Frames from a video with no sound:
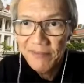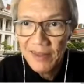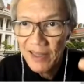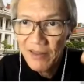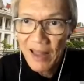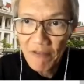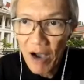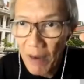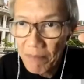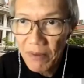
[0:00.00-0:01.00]
It have
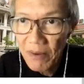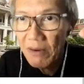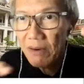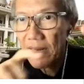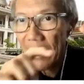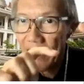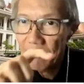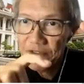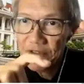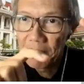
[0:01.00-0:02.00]
opcode, have
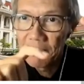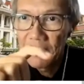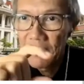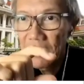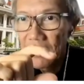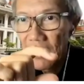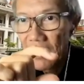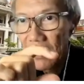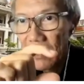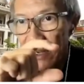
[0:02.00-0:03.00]
some
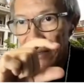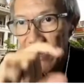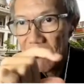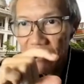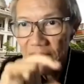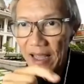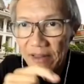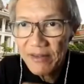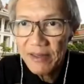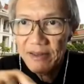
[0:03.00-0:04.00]

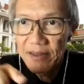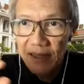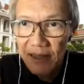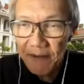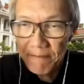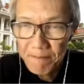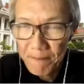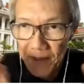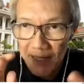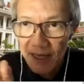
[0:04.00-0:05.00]
designated
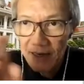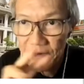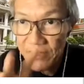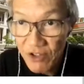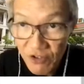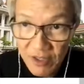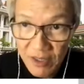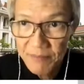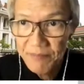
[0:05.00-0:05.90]
the register.